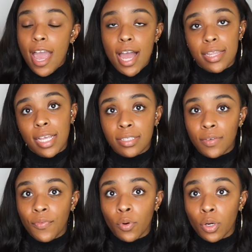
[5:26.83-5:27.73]
at that
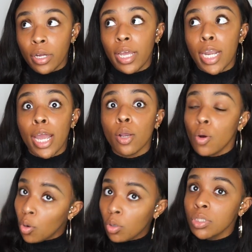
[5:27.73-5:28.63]
Sephora, and I
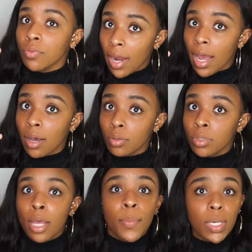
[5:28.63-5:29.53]
culled around
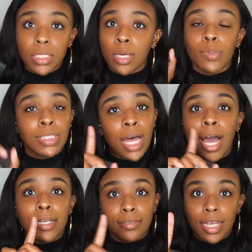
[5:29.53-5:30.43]
because I was
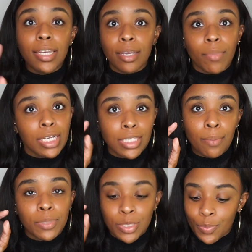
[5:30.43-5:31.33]
not ending my
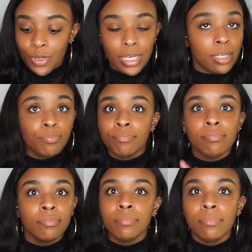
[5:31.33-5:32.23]
shopping spree
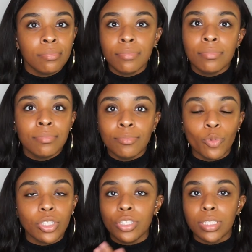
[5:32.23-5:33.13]

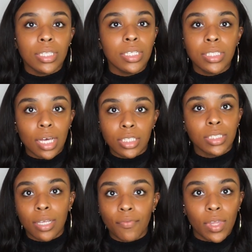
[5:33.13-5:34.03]
with just this other
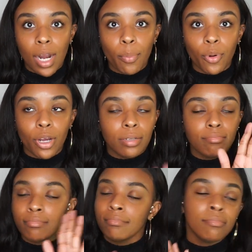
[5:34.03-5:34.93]
stuff that I brought.
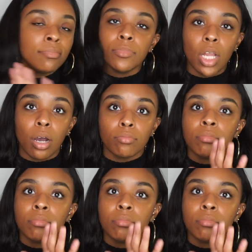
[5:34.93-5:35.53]
No,